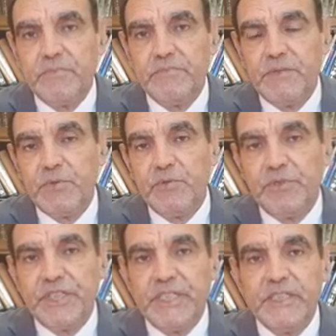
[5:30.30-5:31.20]
people
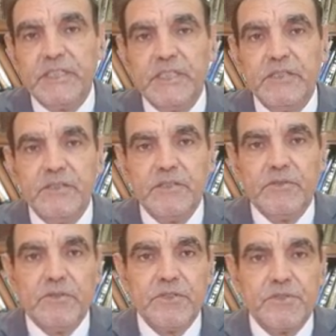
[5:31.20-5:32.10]
working in
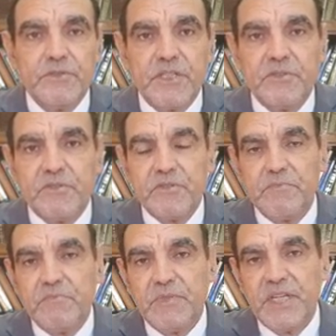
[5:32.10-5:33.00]
also in
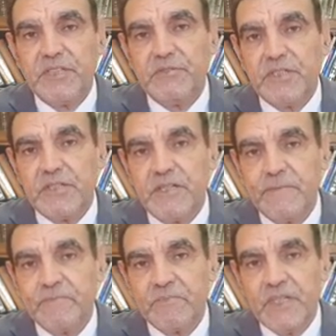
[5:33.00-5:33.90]
some
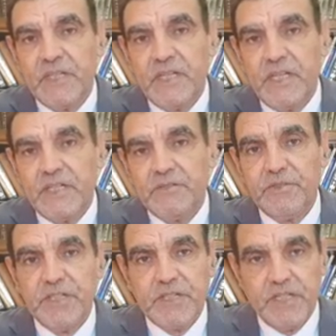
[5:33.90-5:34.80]

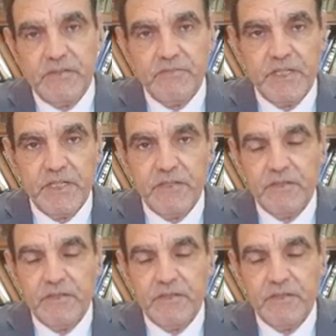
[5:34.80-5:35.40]
hairdressing